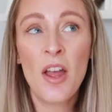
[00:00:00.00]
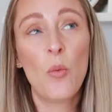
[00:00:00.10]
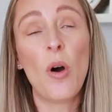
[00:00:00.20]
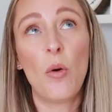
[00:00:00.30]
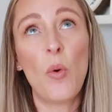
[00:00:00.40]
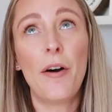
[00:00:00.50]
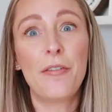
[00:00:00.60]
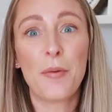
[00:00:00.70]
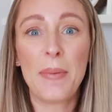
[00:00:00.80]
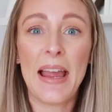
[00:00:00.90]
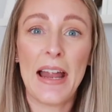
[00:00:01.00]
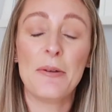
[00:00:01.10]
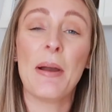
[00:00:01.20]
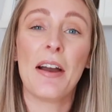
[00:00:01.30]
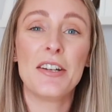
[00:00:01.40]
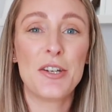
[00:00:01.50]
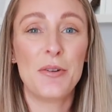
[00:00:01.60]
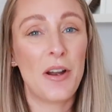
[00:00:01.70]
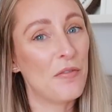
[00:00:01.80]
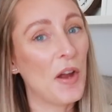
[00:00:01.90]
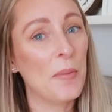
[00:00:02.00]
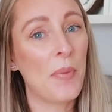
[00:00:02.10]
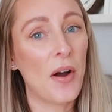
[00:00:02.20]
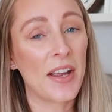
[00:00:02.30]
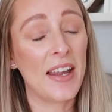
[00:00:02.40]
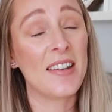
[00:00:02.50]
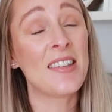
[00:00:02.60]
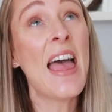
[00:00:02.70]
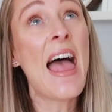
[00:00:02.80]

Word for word: Well, a while for me anyway. I do love Home Bargains.